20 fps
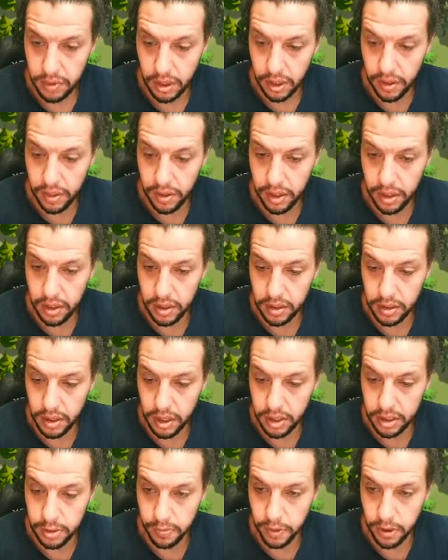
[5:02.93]
But I think,
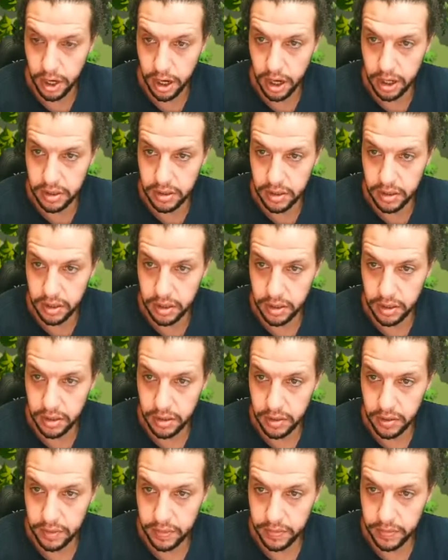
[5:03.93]
yeah, it's pretty hard to see.